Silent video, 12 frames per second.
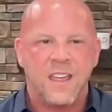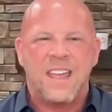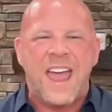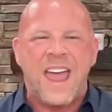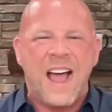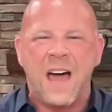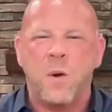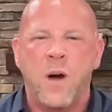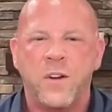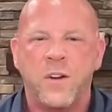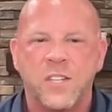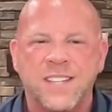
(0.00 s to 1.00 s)
Hey, I don't
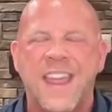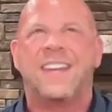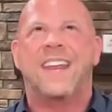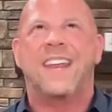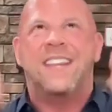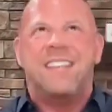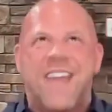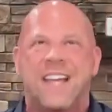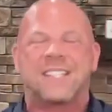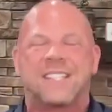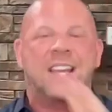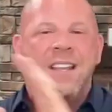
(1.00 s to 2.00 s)
understand it.
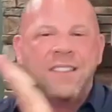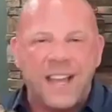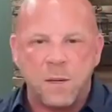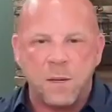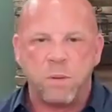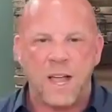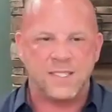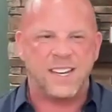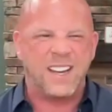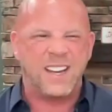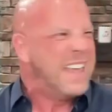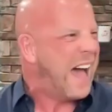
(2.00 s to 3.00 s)
Yes, that's a
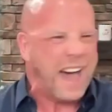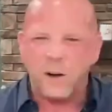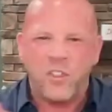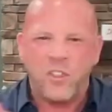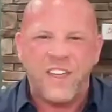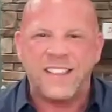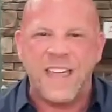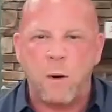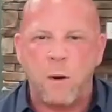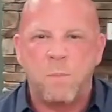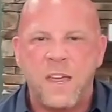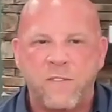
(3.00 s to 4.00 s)
blessing. I don't think that
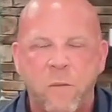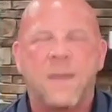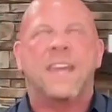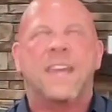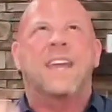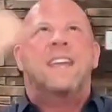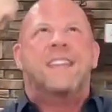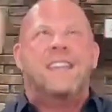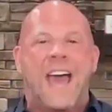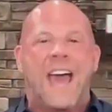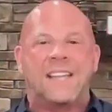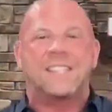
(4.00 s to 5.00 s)
would be for me.
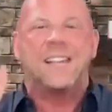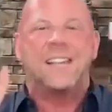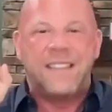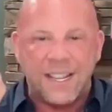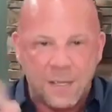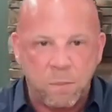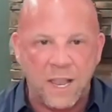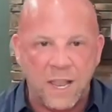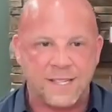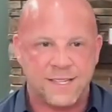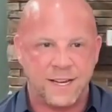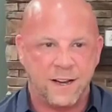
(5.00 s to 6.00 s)
Yes, that's a
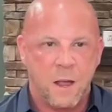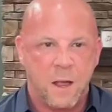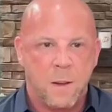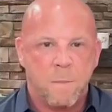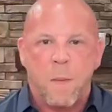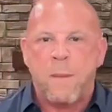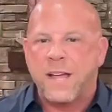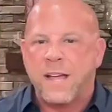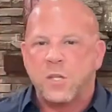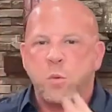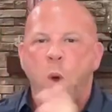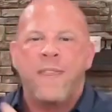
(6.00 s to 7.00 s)
blessing.
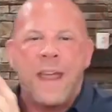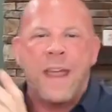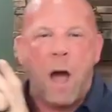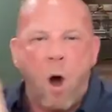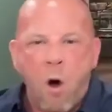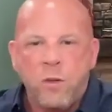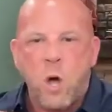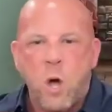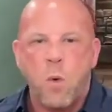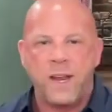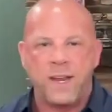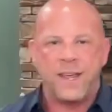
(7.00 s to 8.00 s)
Because when they all know
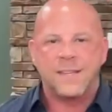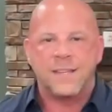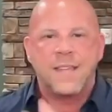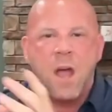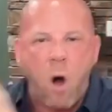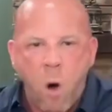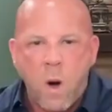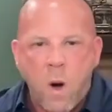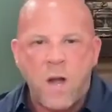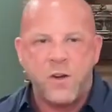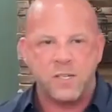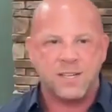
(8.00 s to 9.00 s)
what it is, they all
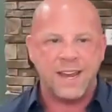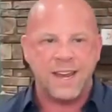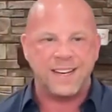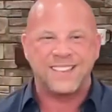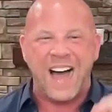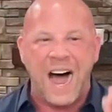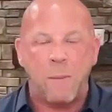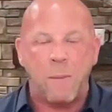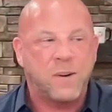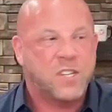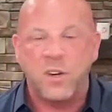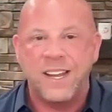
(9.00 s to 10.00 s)
understand it, the
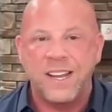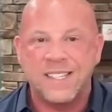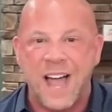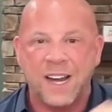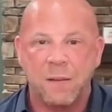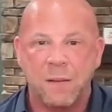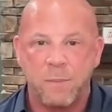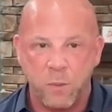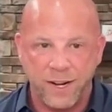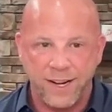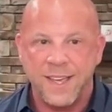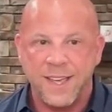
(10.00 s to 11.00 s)
opportunity is not going to be what
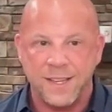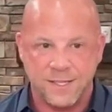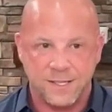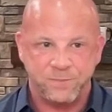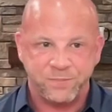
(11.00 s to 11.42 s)
it is.